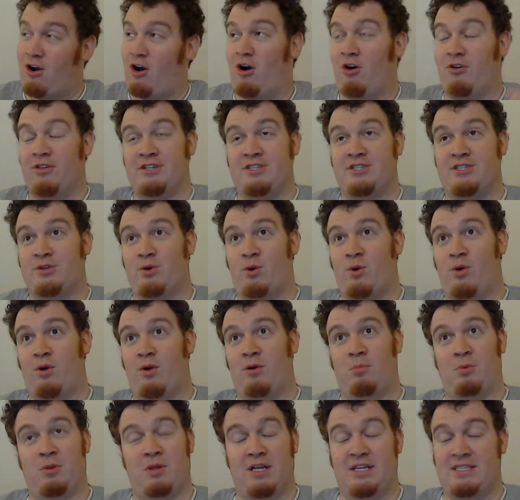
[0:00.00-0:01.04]
Oh, this is
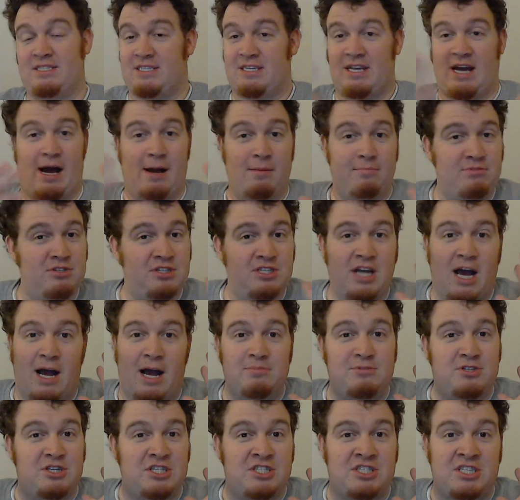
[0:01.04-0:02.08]
horrible. Let's, I'm,
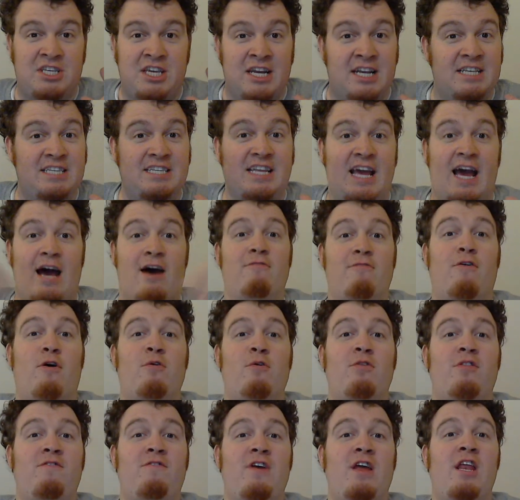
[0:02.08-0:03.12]
I'm just going to
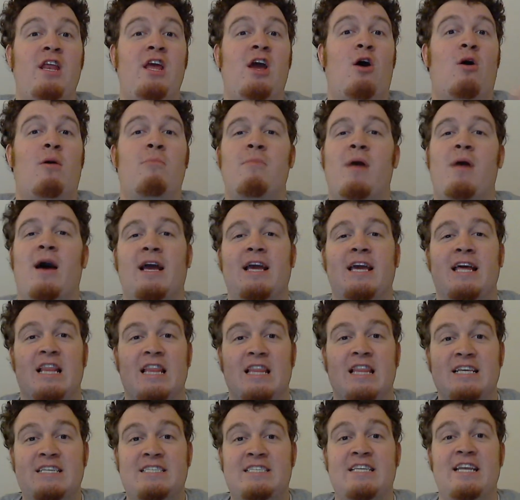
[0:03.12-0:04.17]
downvote the video. I'm not going to
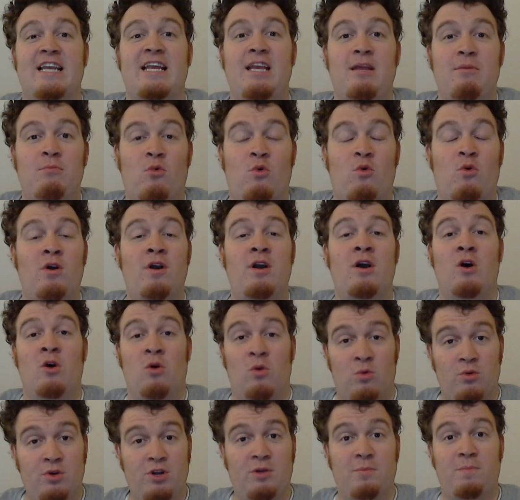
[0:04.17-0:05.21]
listen anymore.
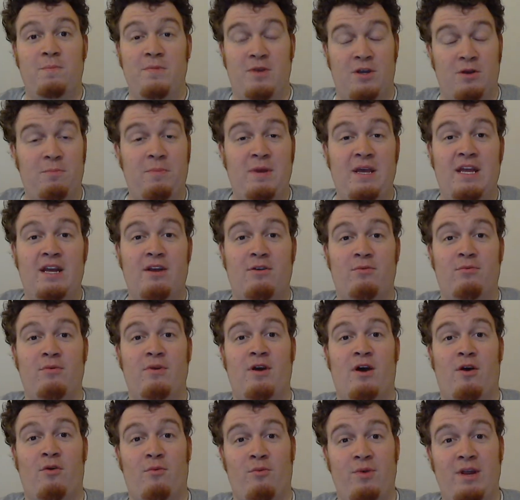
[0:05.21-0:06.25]
You're, you're being a,
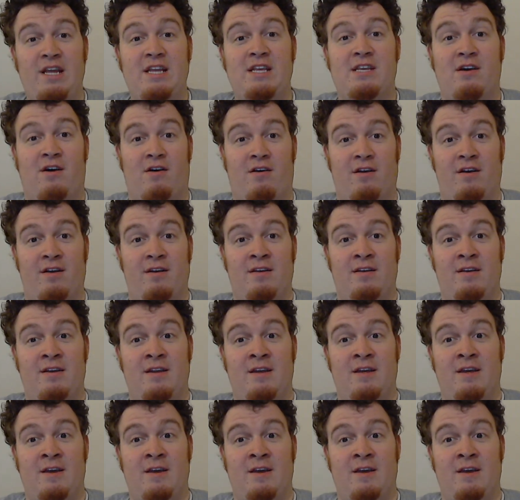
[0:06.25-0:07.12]
a retard.